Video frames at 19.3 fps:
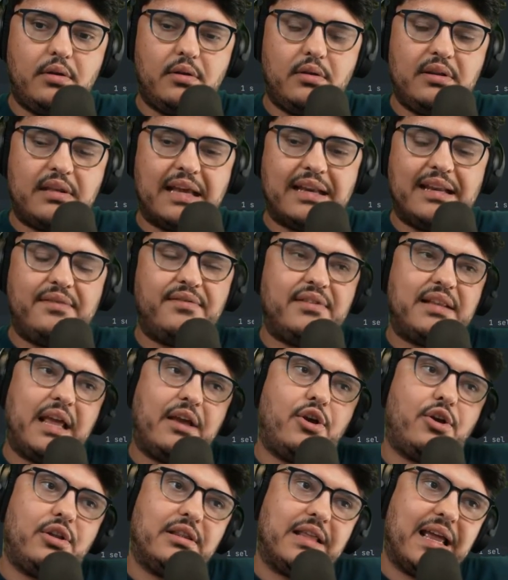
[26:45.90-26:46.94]
that
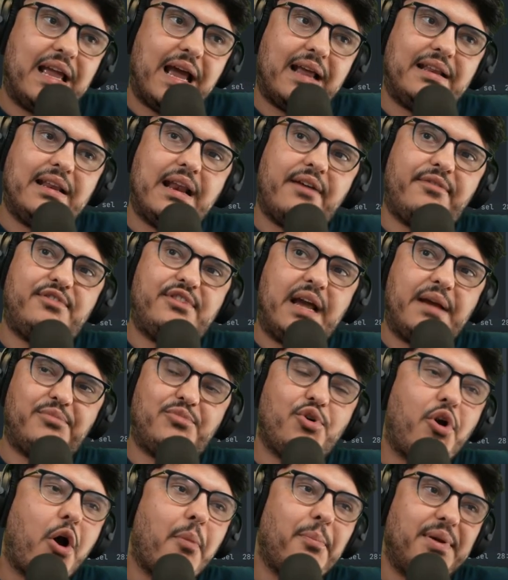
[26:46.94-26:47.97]
they had enough time to
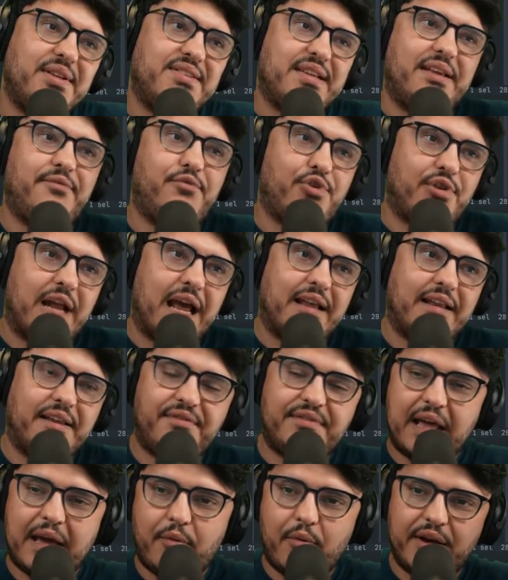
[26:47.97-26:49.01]
compensate for that if
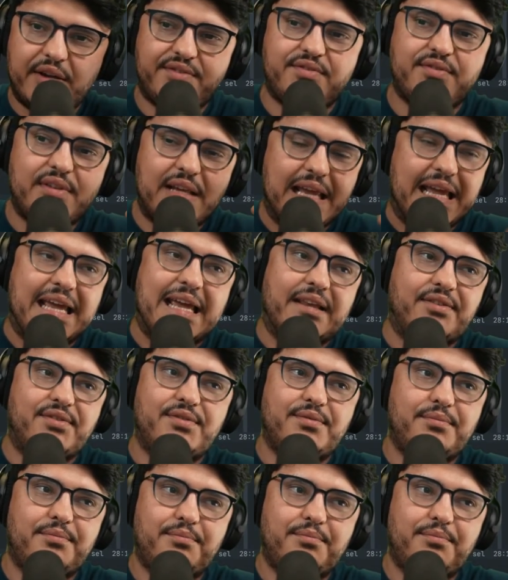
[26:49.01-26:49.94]
that was it.